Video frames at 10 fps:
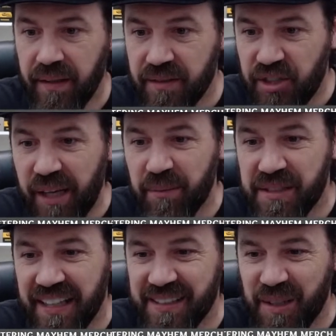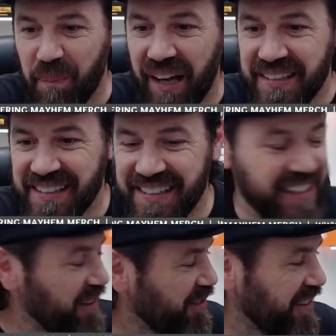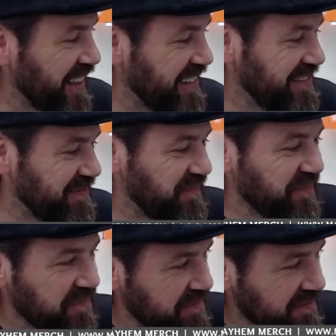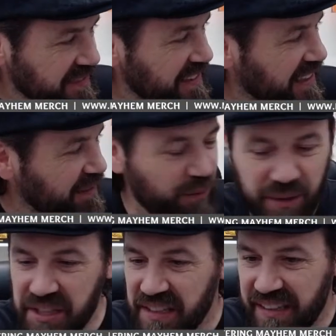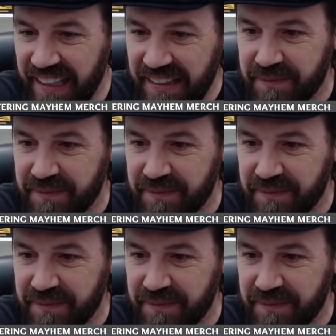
James says the boss is never late, even when she's late.